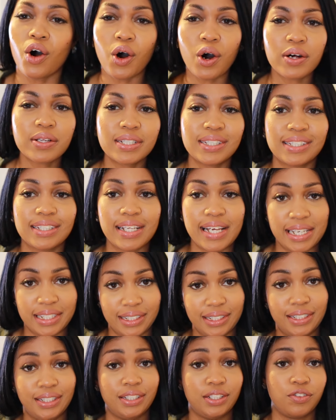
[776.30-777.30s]
all these
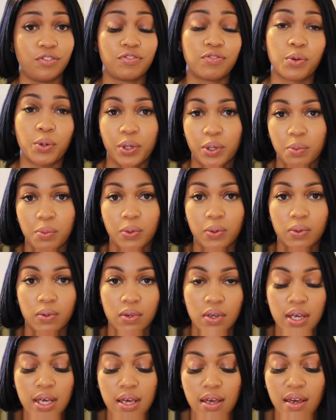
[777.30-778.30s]
glasses is
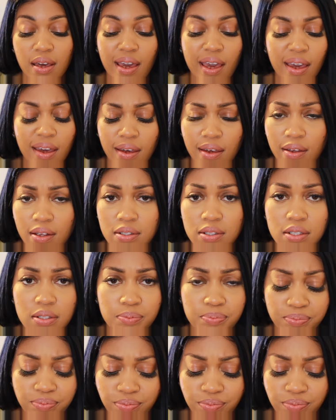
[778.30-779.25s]
affordable, and